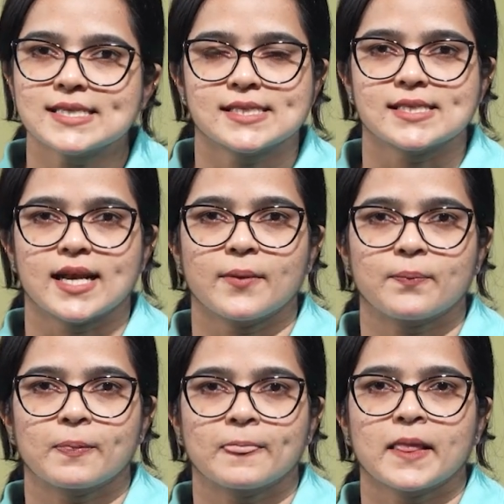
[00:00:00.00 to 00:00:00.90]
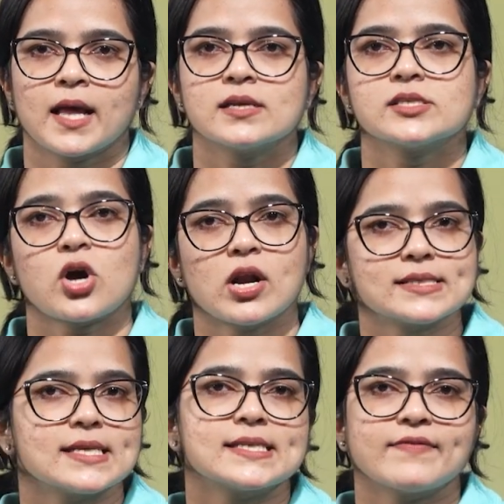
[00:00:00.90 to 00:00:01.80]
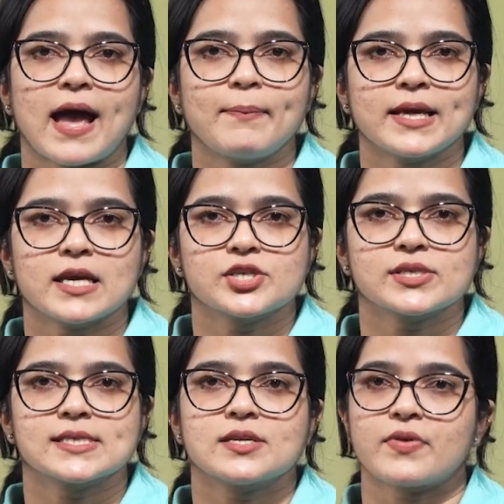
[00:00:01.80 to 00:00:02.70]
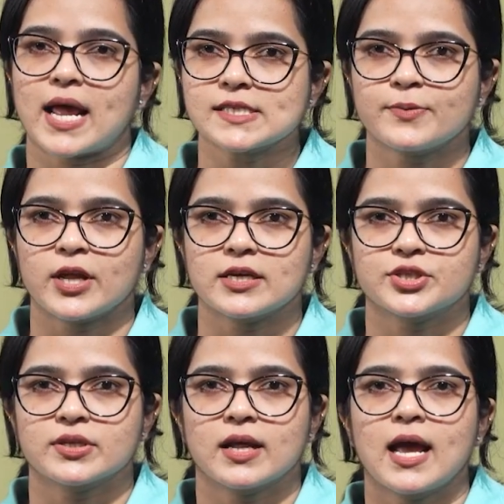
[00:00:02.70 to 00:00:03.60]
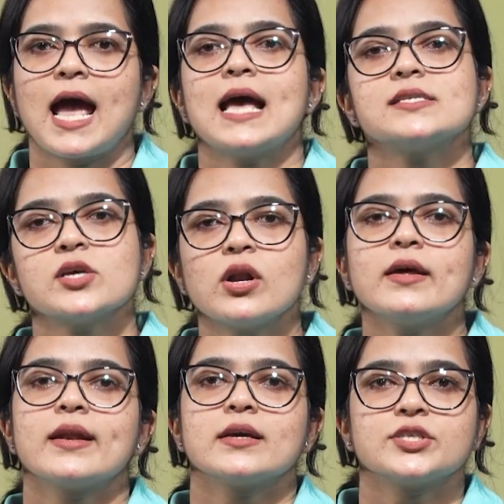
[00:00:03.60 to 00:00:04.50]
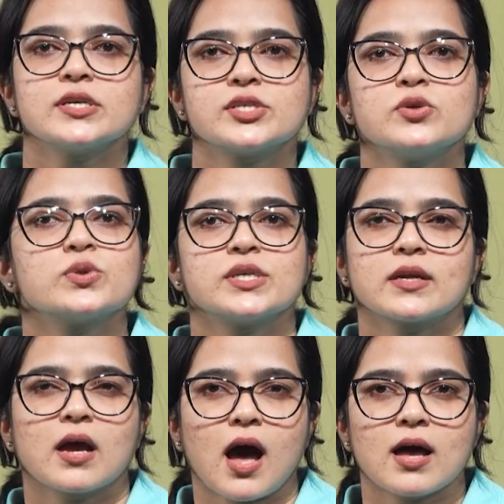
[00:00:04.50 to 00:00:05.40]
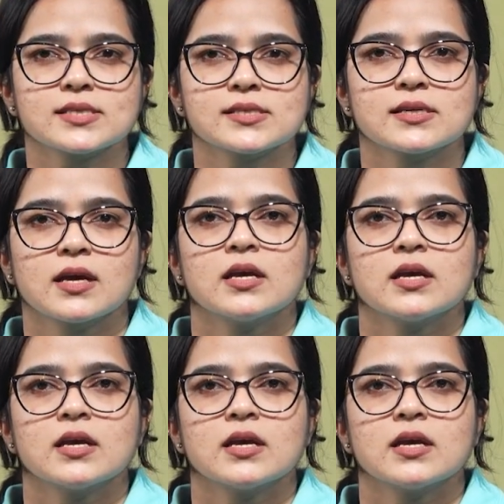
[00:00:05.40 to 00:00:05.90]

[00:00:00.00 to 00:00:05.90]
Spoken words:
necessary. Solar cells have applications in transportation as solar energy is used in cars,